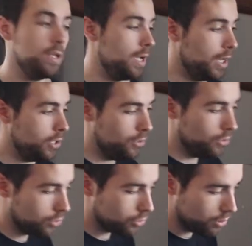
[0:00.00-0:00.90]
And
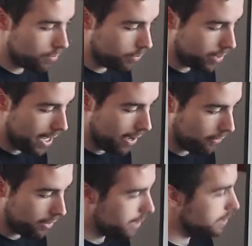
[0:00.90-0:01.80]
your trump now
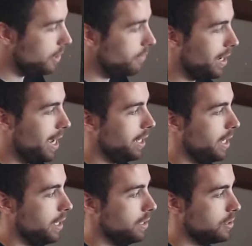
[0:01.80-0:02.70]
is
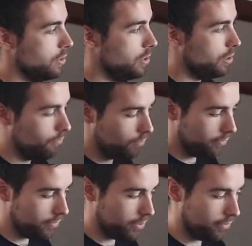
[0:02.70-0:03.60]
overhanging so that you can
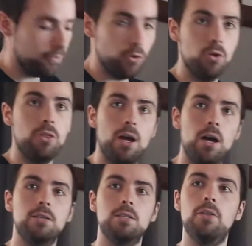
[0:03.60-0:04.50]
rough your 4th
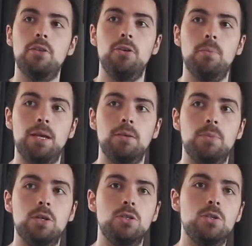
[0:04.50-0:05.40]
heart on the dummy
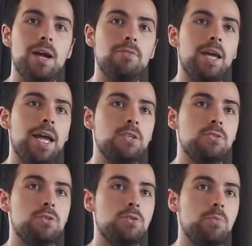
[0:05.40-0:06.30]
because you have that extra
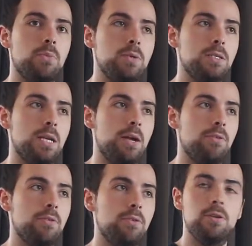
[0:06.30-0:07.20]
trump with South.
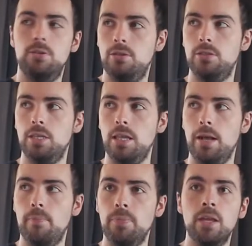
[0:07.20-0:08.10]
Do you see
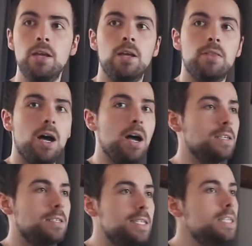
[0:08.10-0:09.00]
that? The
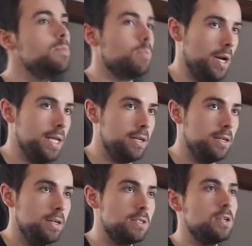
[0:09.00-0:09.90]
hearts didn't break,
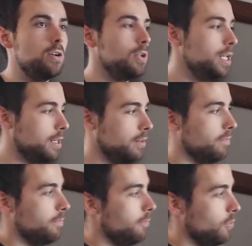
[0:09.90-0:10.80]
so your little
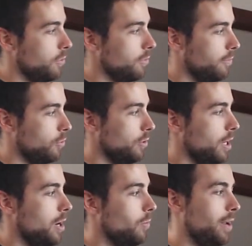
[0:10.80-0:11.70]
fourth
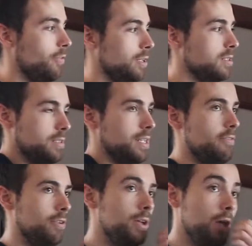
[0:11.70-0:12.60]
heart, whatever it is, the
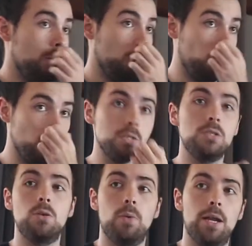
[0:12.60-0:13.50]
7, wasn't
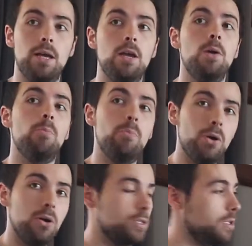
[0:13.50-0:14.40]
a winner,
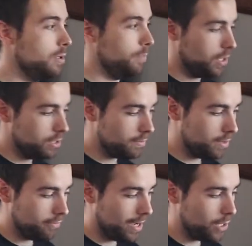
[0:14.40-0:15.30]
but because of the
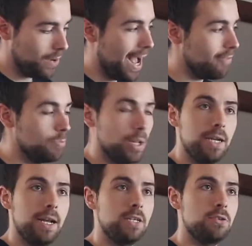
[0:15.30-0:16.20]
fact you haven't played
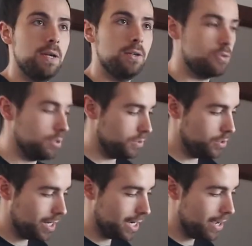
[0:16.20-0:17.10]
an extra round of trumps, you
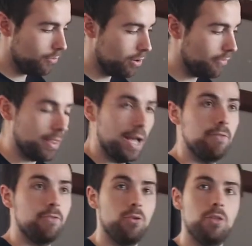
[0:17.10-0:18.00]
can now rough that
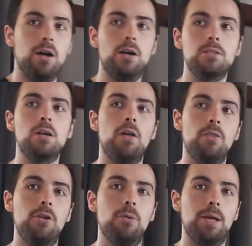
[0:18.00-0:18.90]
4th heart on the
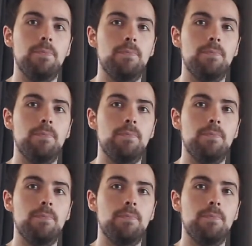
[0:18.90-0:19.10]
dummy.